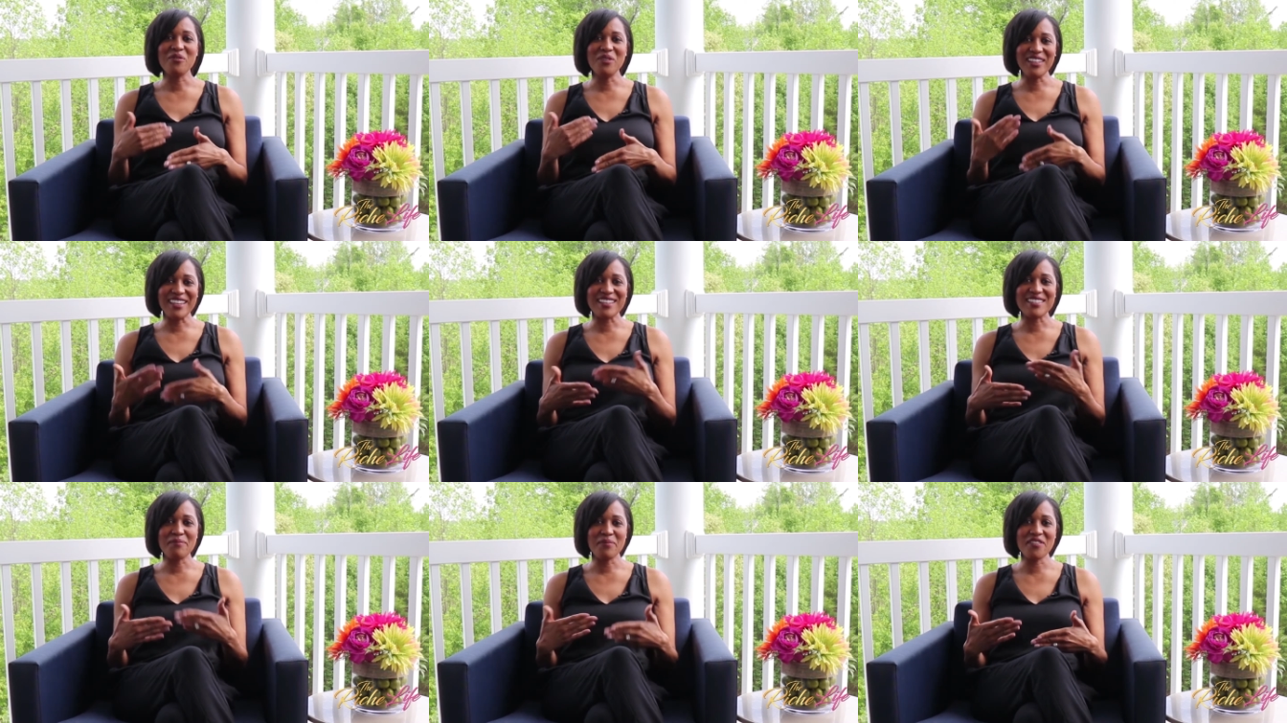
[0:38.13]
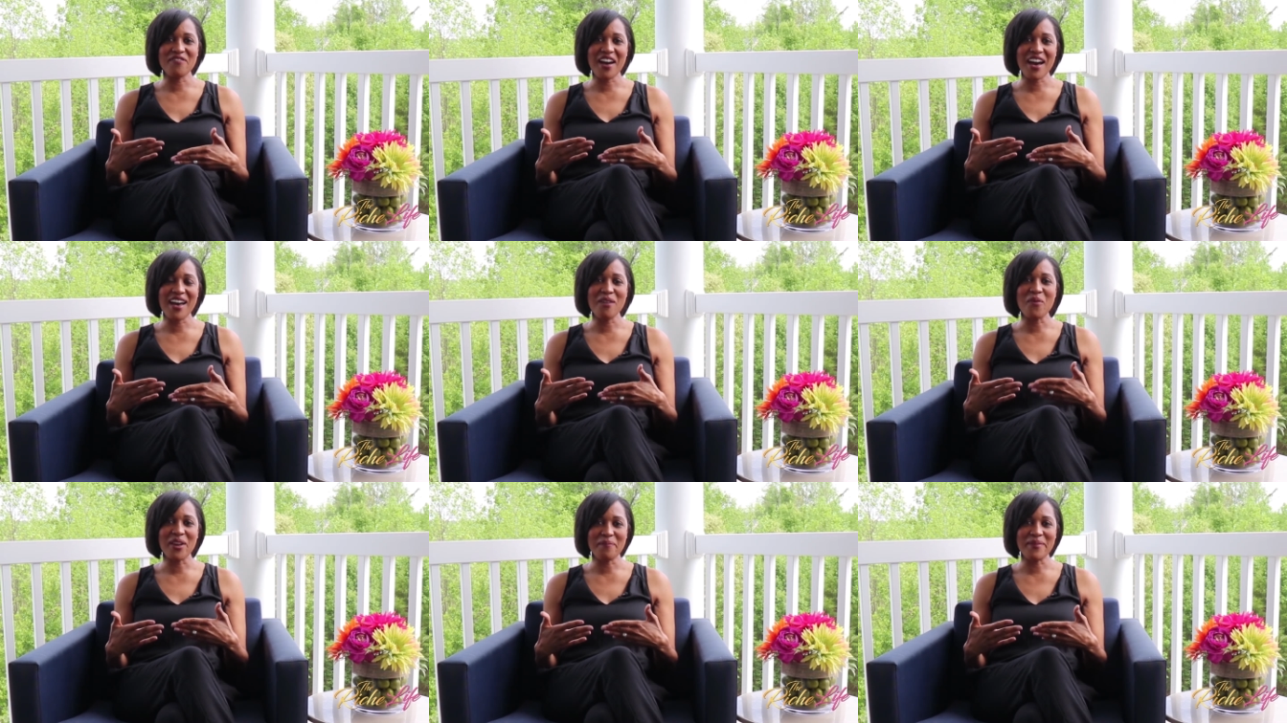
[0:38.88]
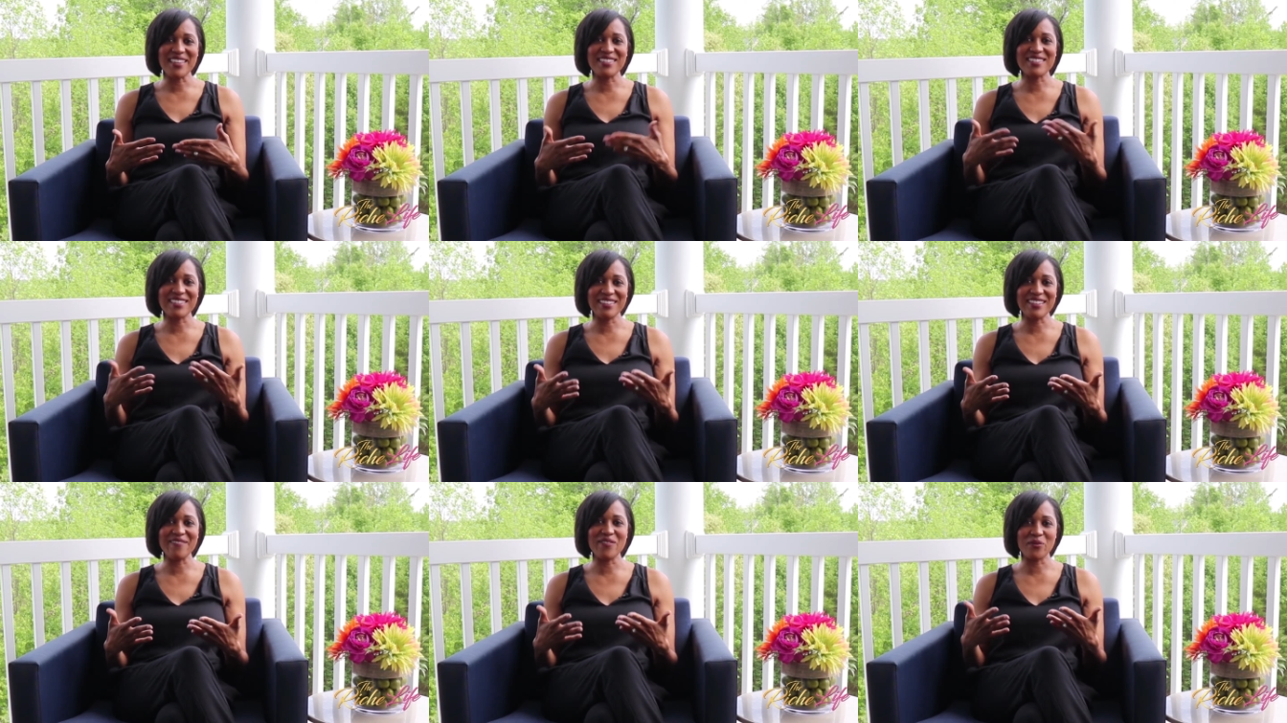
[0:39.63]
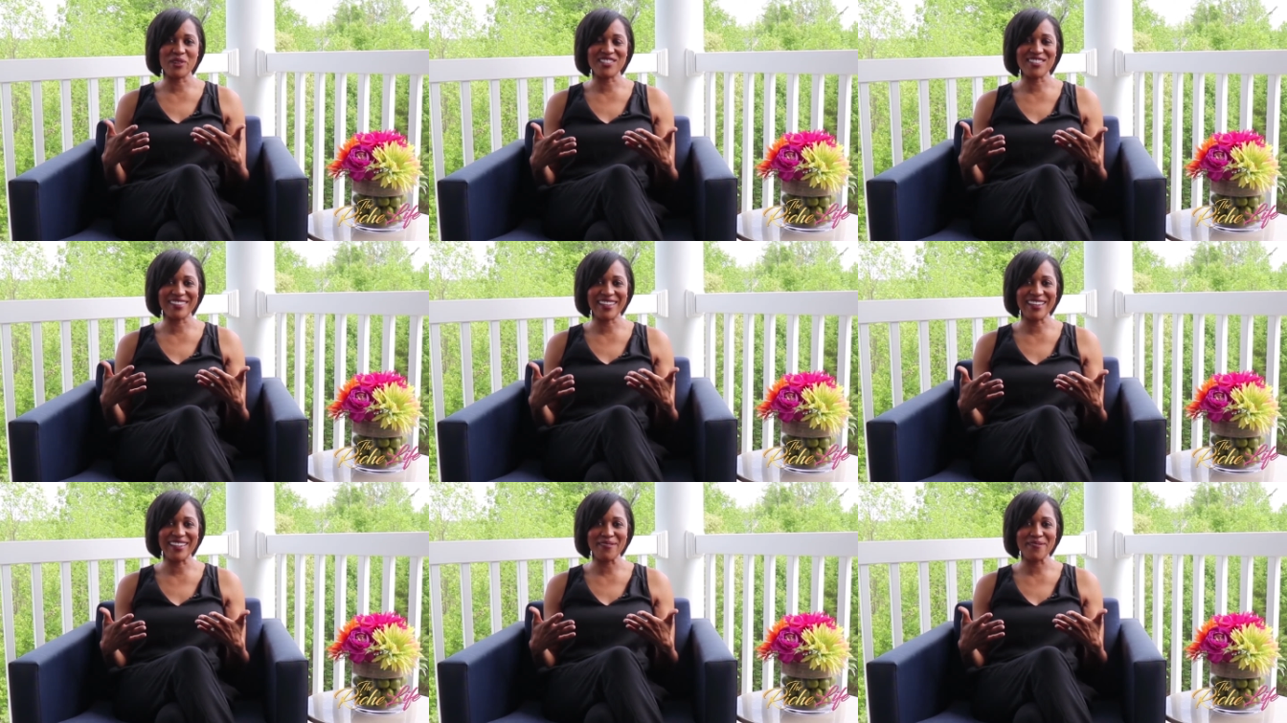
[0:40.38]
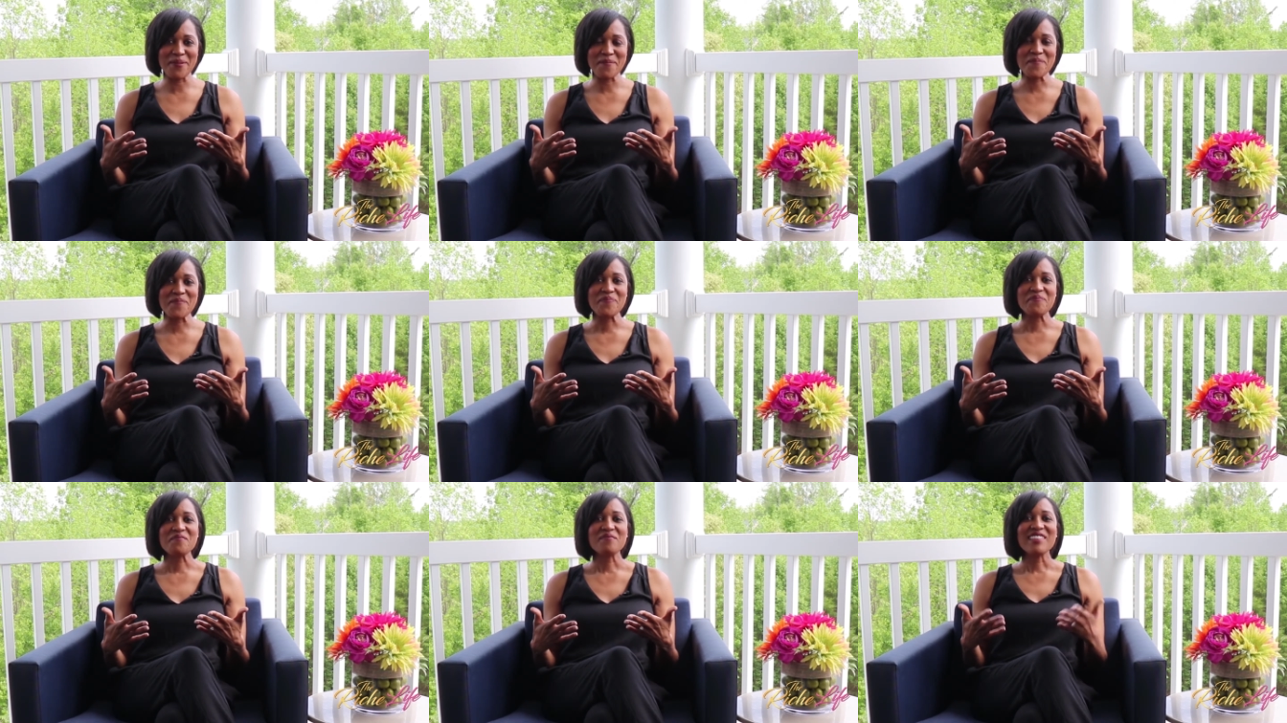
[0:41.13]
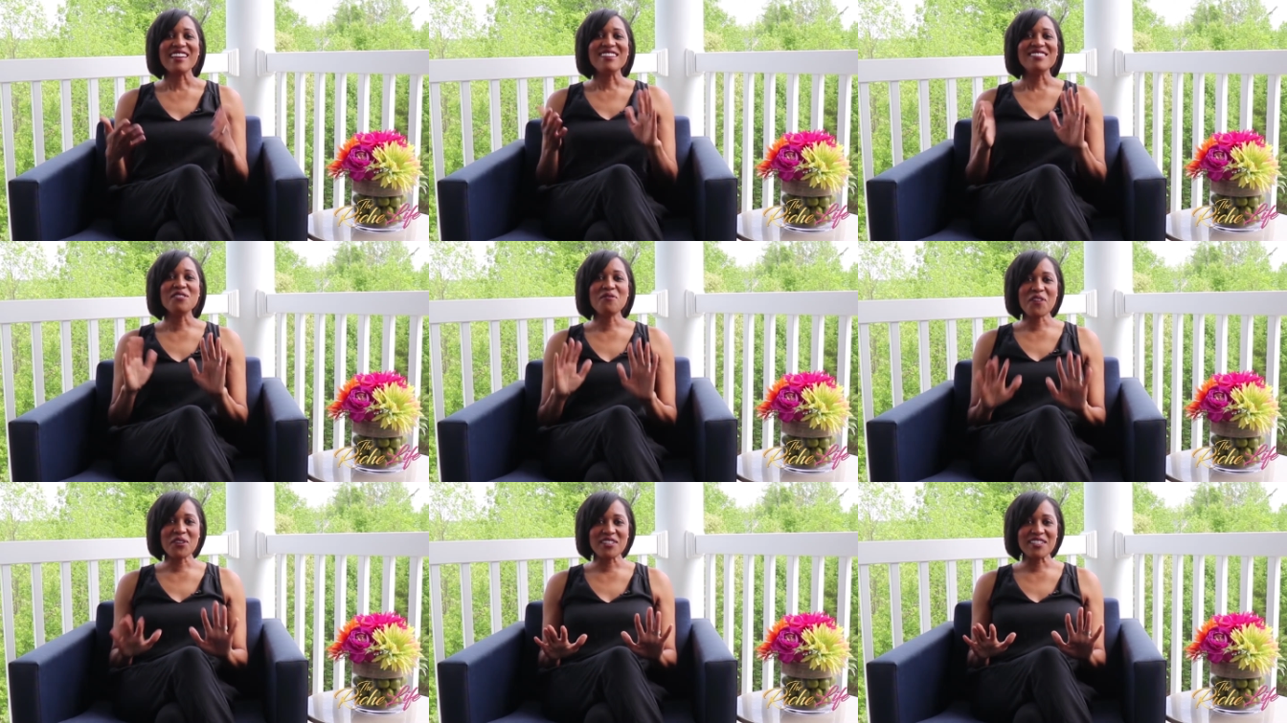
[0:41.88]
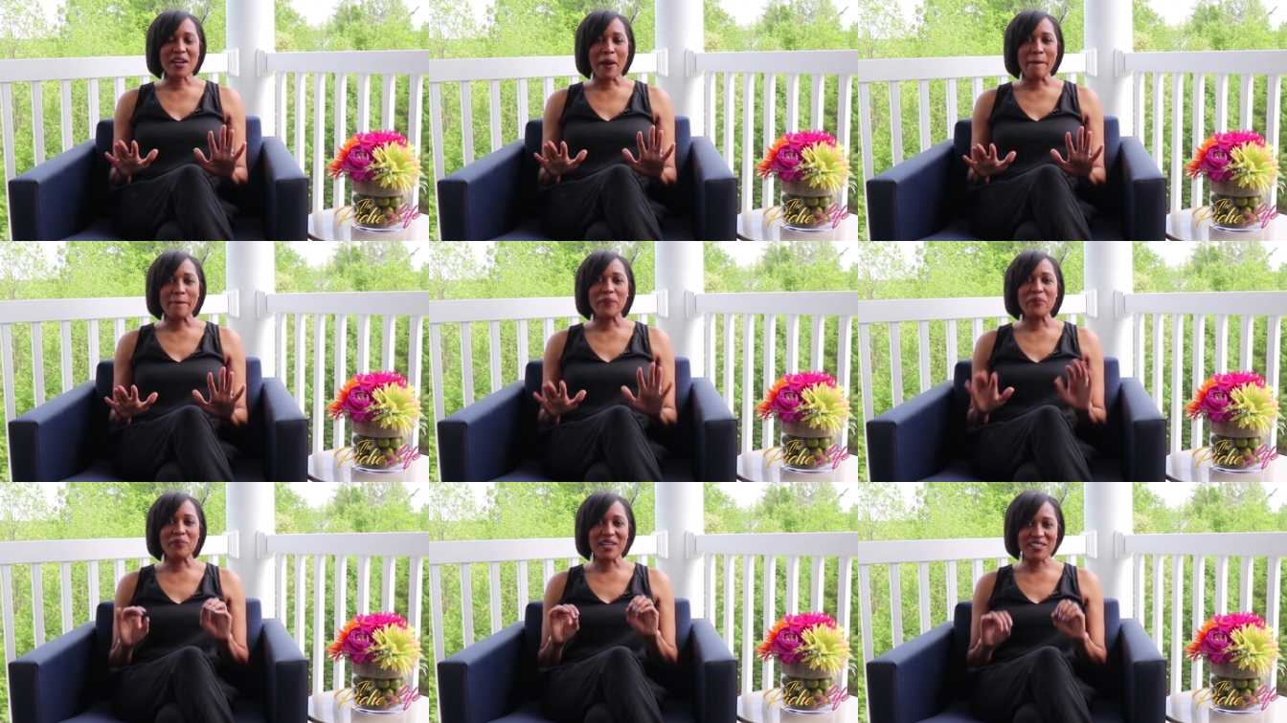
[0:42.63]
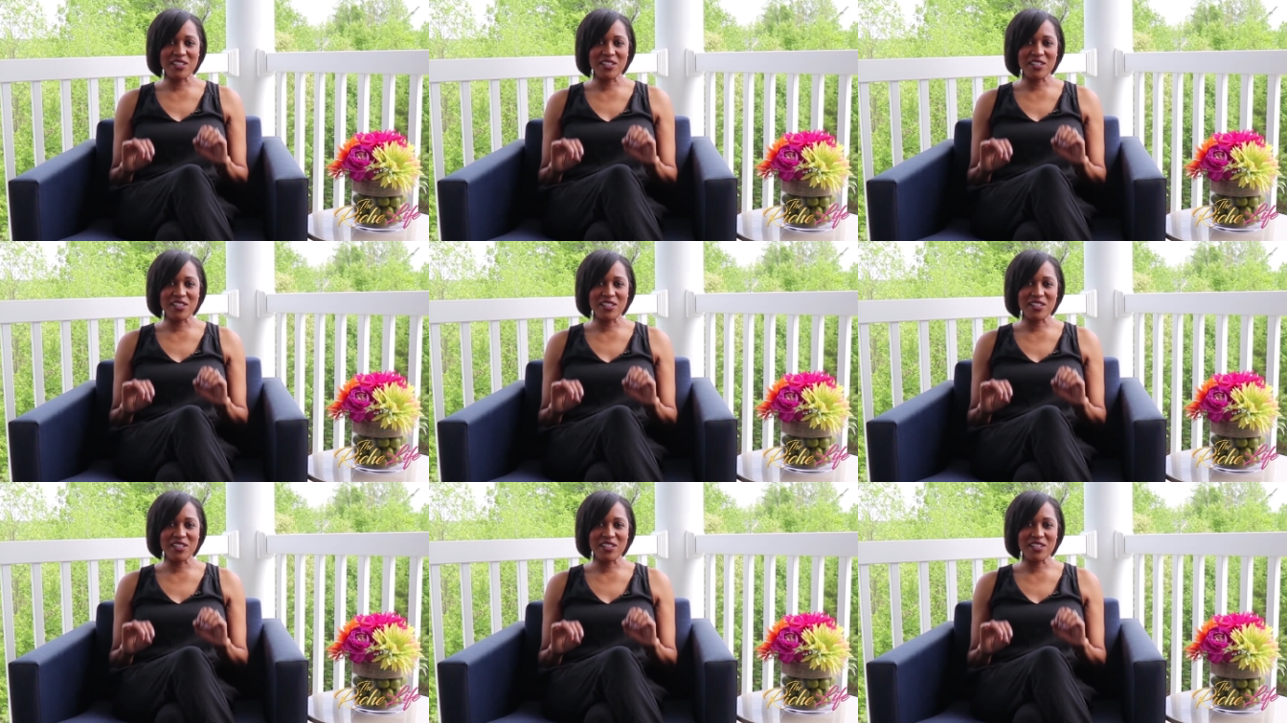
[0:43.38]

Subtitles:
really exemplify what it means to live the rich life. So first up, my